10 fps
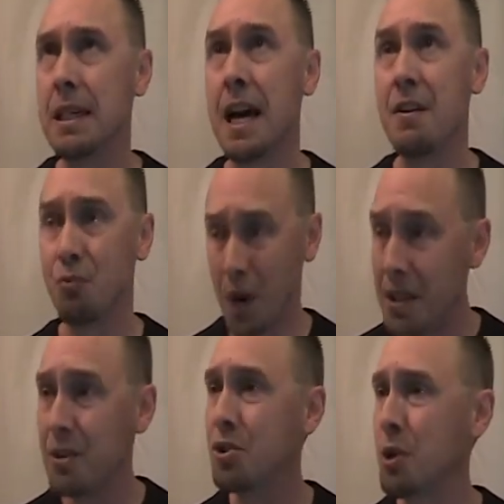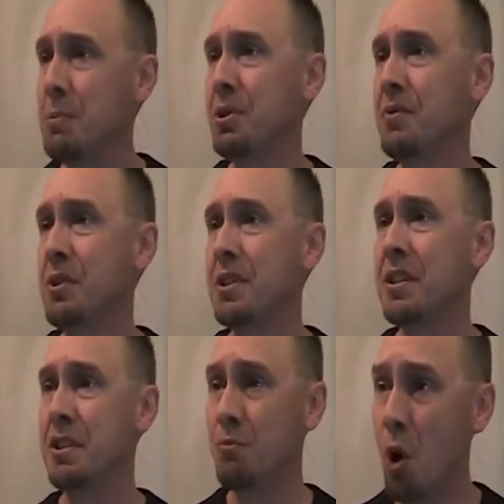I have read the scripture verses
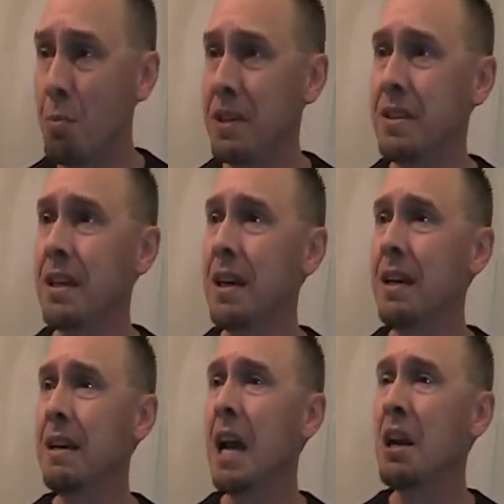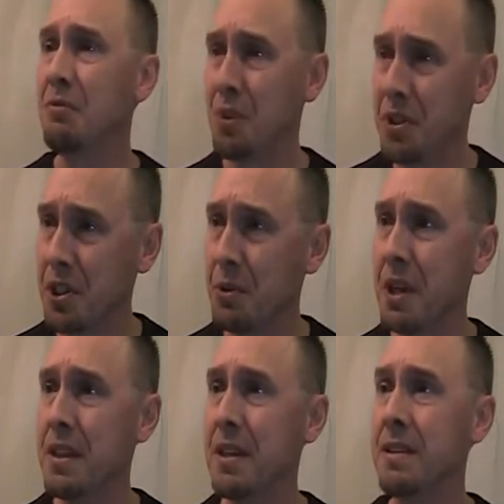in Romans and in First
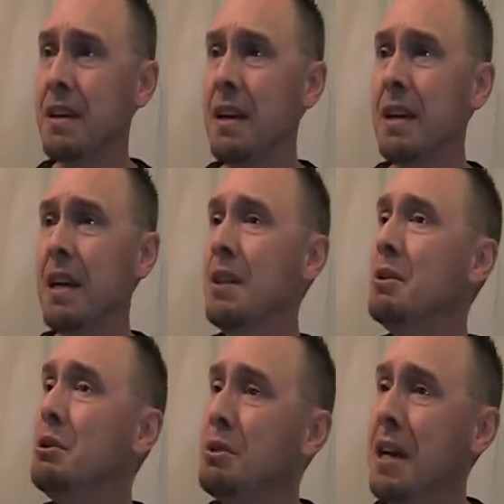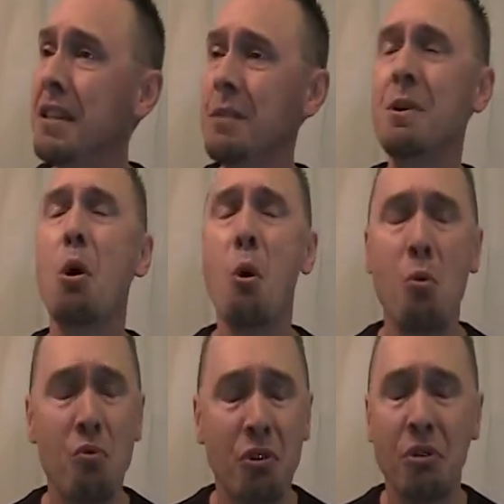Corinthians in the New Testament
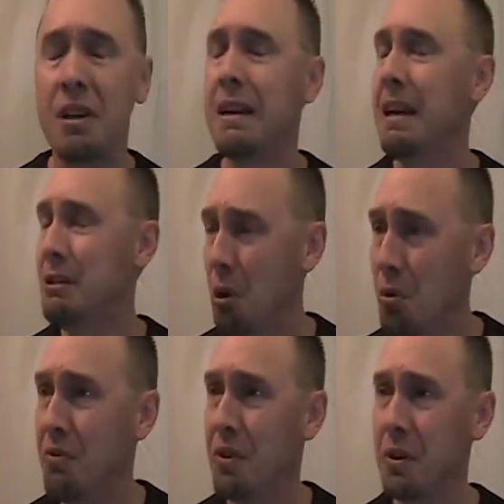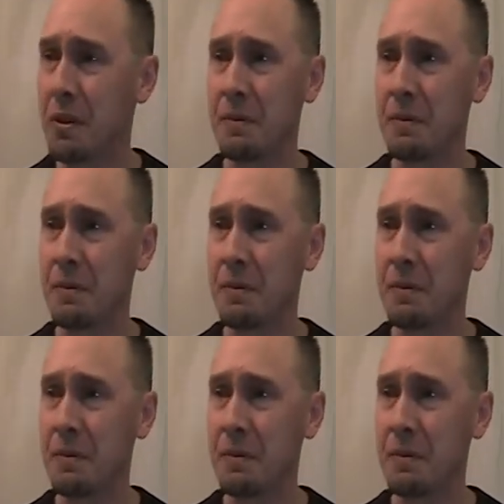over and over